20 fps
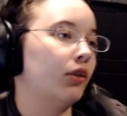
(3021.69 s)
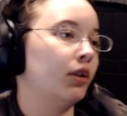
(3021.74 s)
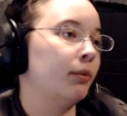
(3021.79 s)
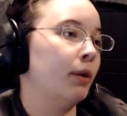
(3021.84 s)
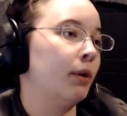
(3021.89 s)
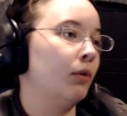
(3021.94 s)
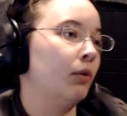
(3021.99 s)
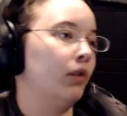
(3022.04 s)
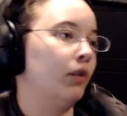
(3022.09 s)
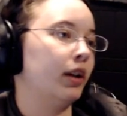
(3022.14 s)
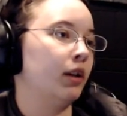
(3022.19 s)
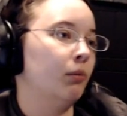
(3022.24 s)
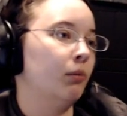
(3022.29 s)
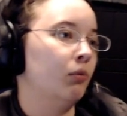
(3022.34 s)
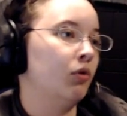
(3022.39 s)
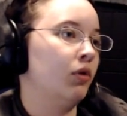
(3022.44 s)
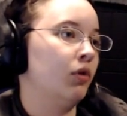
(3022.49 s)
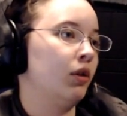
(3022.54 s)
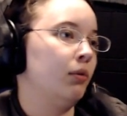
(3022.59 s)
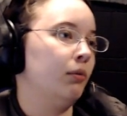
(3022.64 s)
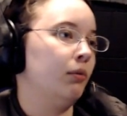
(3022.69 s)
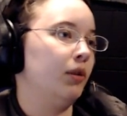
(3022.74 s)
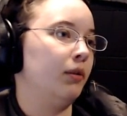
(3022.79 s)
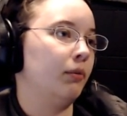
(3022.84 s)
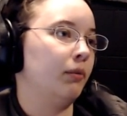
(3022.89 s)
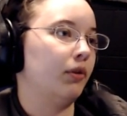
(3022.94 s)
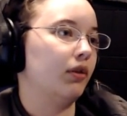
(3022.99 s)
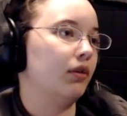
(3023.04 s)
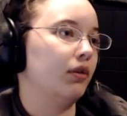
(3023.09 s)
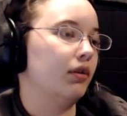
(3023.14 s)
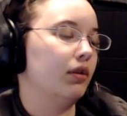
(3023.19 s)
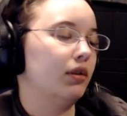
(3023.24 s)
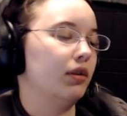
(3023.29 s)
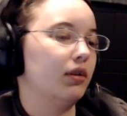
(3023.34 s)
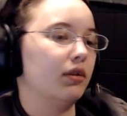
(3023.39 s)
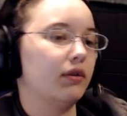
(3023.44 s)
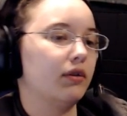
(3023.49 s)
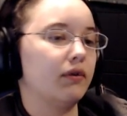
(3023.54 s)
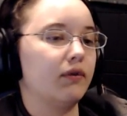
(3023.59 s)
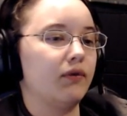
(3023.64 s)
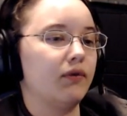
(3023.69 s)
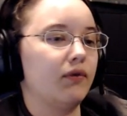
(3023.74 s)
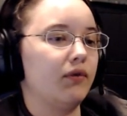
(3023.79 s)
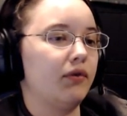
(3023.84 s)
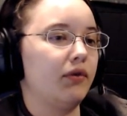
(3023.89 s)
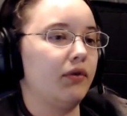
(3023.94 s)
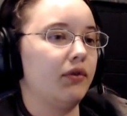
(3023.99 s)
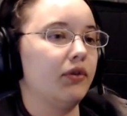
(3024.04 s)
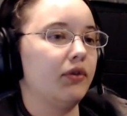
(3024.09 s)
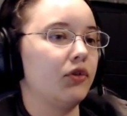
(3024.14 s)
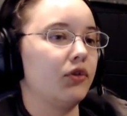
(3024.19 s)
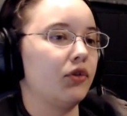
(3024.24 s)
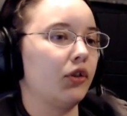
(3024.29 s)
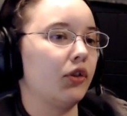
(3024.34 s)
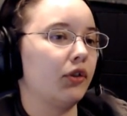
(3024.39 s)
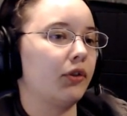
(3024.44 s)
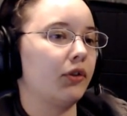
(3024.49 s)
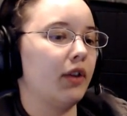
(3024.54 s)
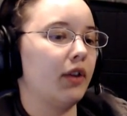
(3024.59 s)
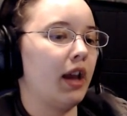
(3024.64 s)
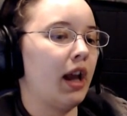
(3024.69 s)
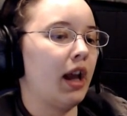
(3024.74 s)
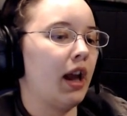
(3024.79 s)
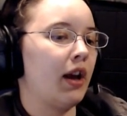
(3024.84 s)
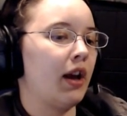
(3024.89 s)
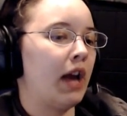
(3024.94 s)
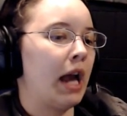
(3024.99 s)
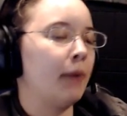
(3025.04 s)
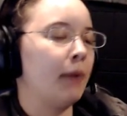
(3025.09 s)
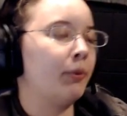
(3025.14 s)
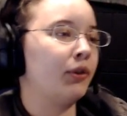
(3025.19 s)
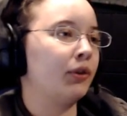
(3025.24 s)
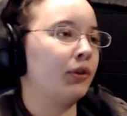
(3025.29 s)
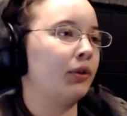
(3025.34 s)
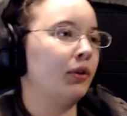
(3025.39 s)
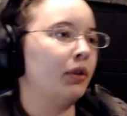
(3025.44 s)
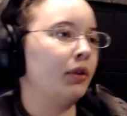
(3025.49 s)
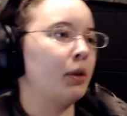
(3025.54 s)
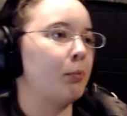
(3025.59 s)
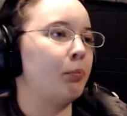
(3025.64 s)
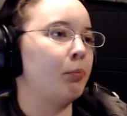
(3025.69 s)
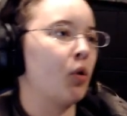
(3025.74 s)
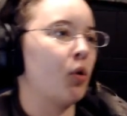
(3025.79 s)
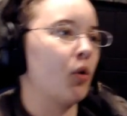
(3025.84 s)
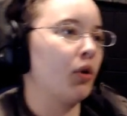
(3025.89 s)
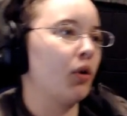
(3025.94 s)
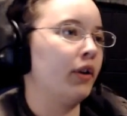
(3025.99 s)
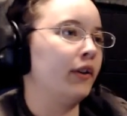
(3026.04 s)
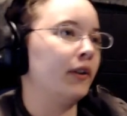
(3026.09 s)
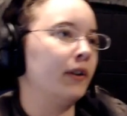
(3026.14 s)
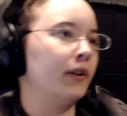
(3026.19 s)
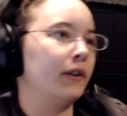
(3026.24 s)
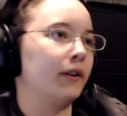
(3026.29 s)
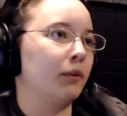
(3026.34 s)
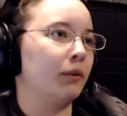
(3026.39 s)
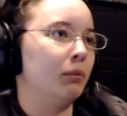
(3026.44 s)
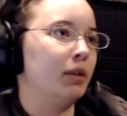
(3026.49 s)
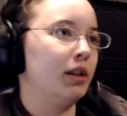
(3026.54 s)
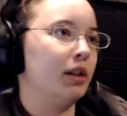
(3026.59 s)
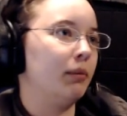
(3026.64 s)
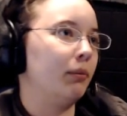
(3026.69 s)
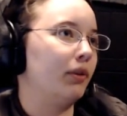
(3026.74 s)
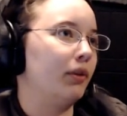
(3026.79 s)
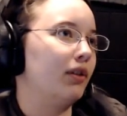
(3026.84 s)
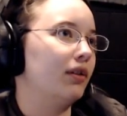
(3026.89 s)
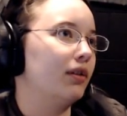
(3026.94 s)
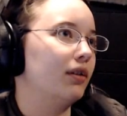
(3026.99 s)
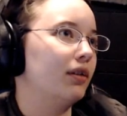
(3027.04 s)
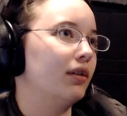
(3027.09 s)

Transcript: talk about Rick and Morty memes. Oh boy, just absolutely poisonous memes.